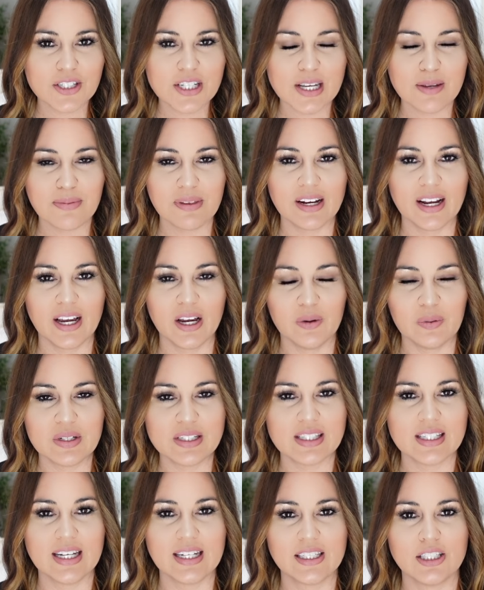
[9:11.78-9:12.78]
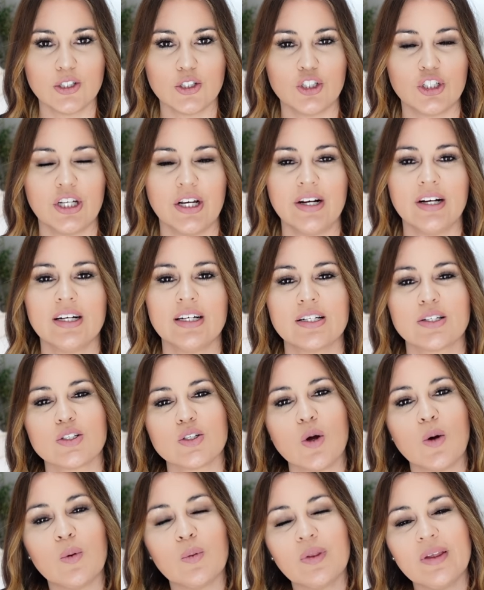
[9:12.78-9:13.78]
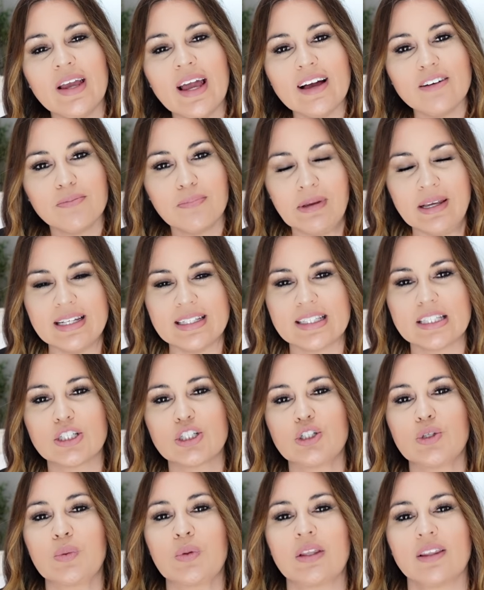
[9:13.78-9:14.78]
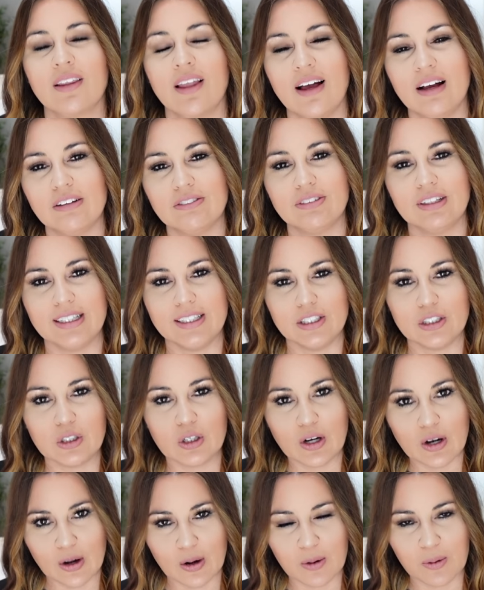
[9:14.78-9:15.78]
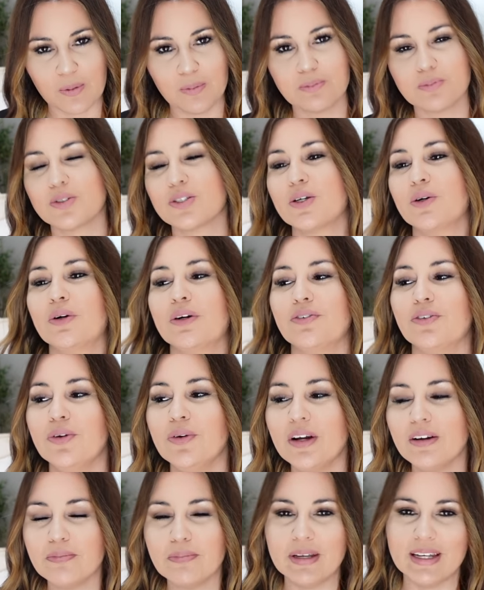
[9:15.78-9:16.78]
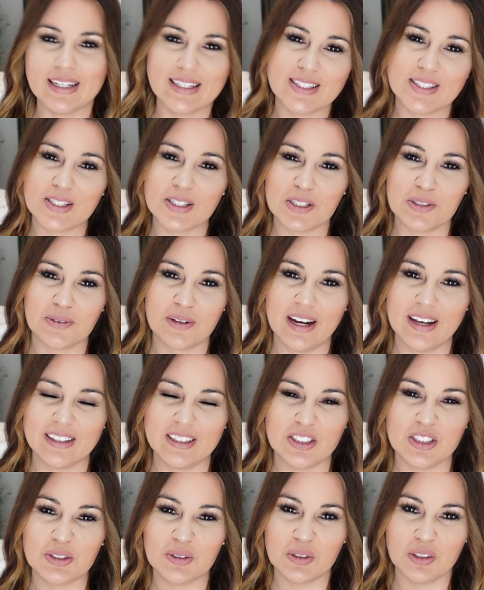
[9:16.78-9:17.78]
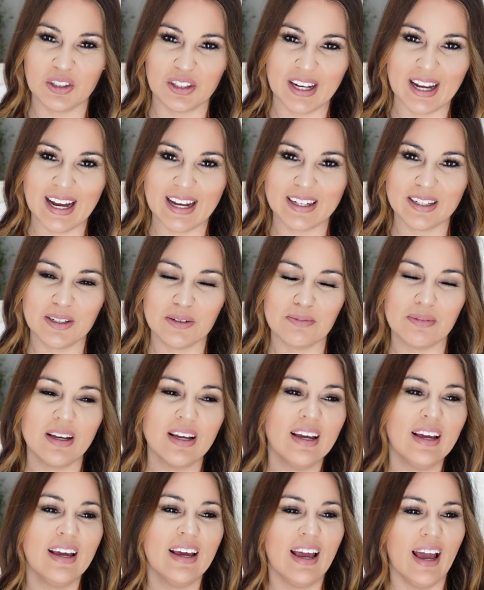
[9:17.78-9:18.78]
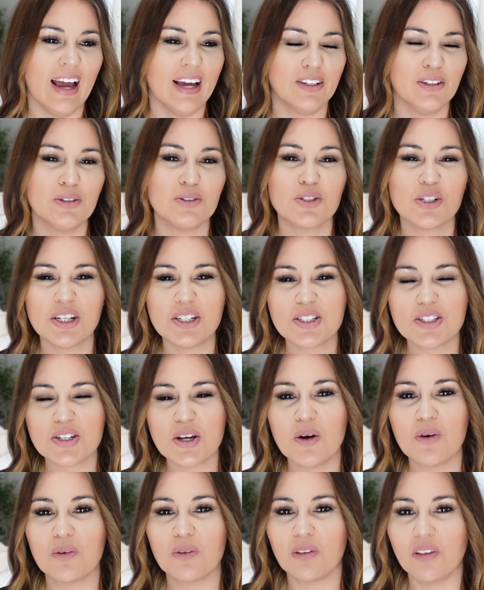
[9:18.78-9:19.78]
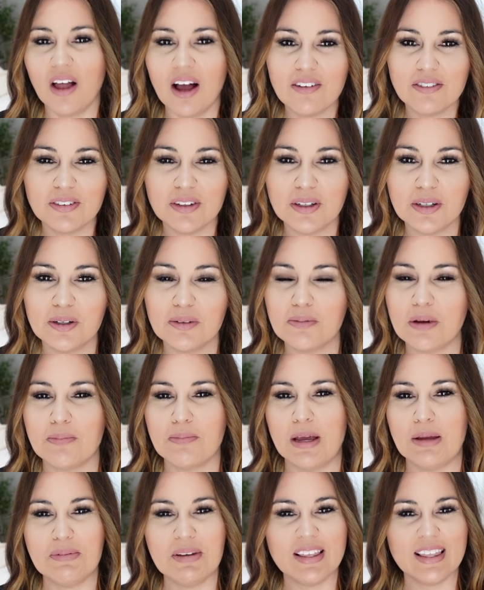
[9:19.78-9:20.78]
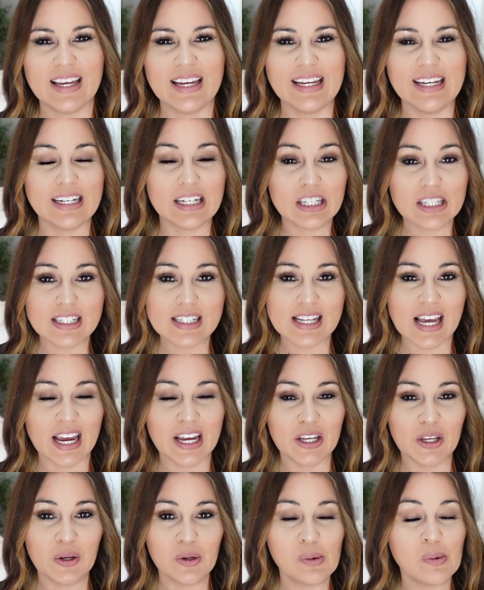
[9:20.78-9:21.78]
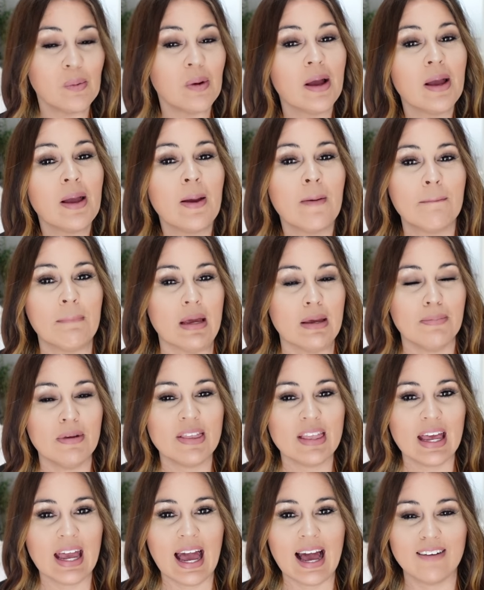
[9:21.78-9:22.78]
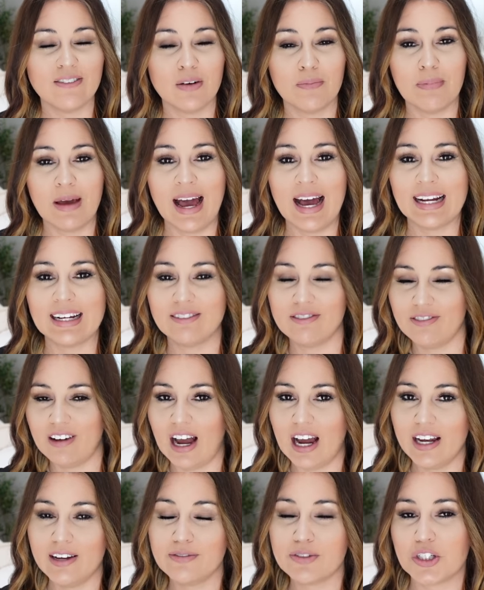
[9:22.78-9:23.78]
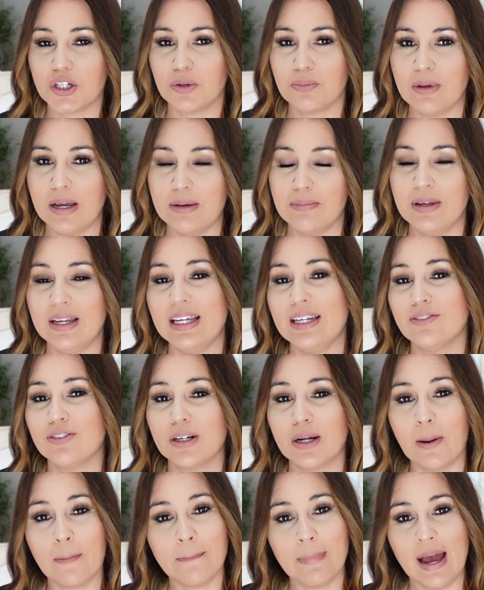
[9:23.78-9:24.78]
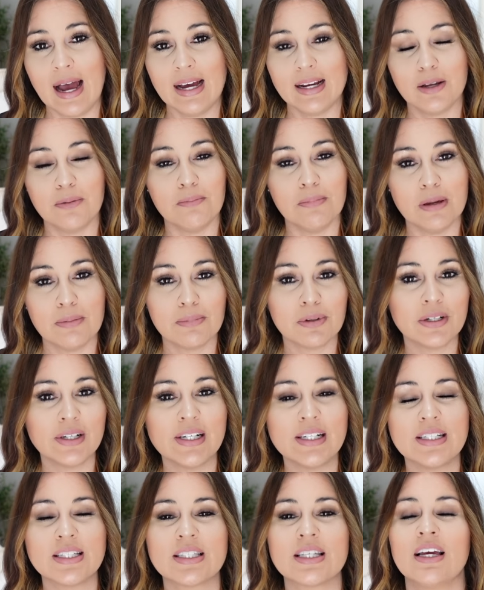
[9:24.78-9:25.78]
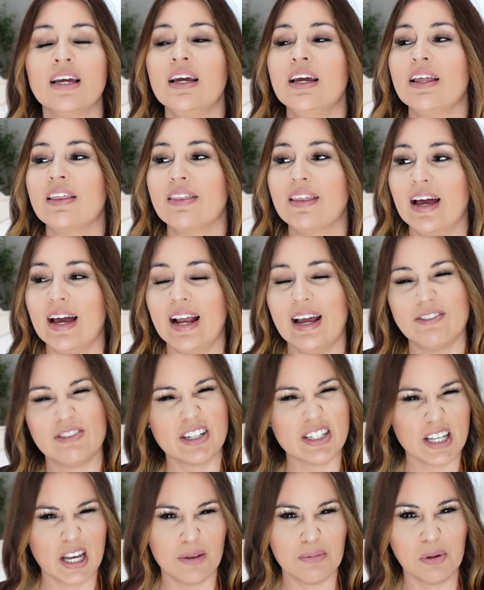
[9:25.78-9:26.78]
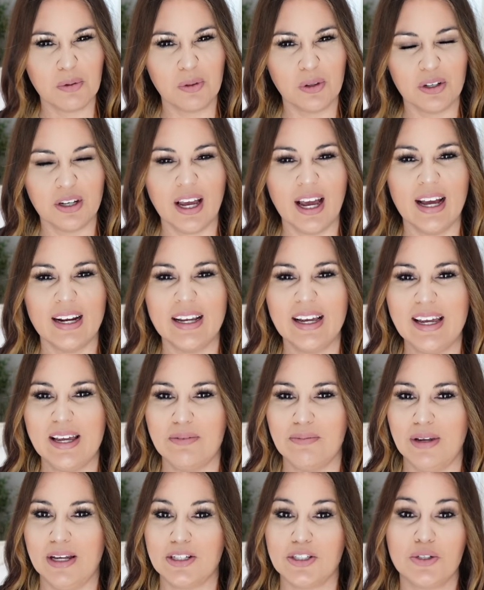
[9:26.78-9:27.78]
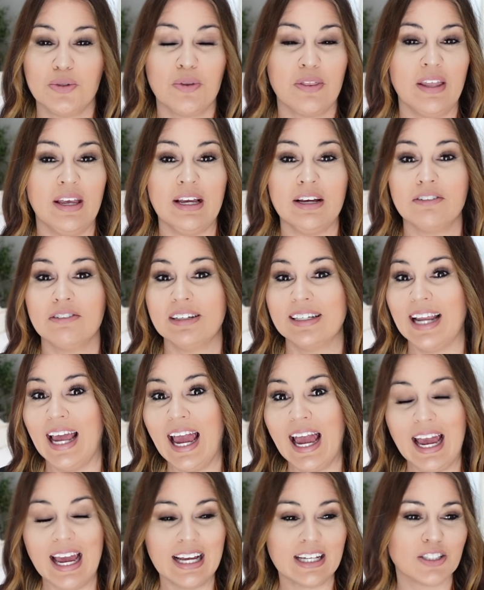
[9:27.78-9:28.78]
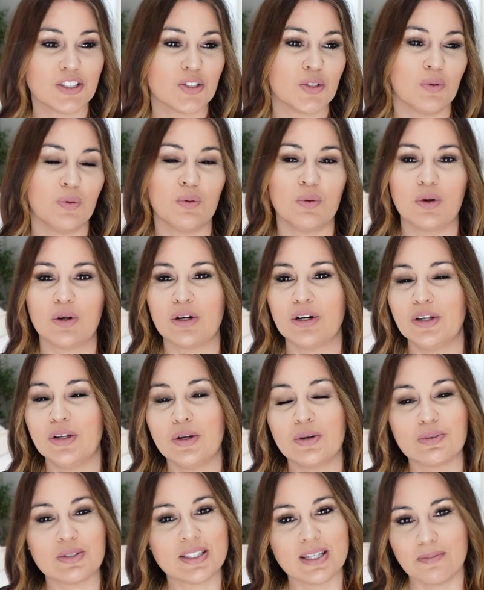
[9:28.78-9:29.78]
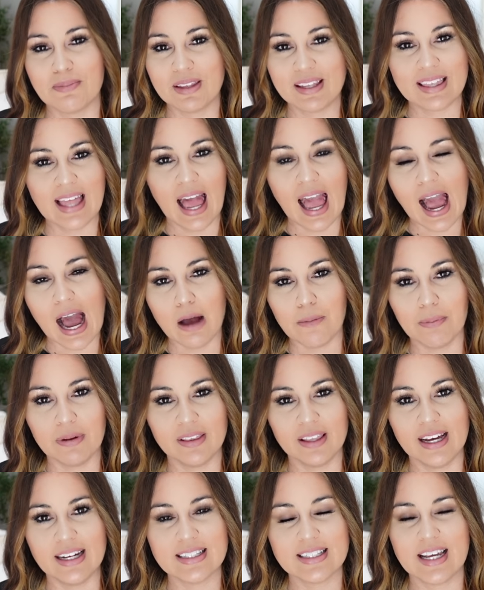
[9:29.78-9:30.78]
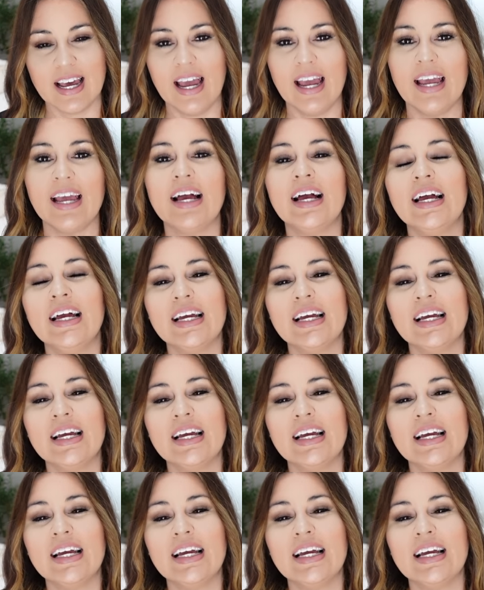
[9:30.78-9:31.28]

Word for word: tip that I always like to share is only have pieces you love in your home. So if you have pieces around that you look at them and you just don't love them, maybe they irritate you, maybe they have bad vibes or maybe even bad memories that every time you look at it, it makes you think of an ex or, you know, something that happened that day.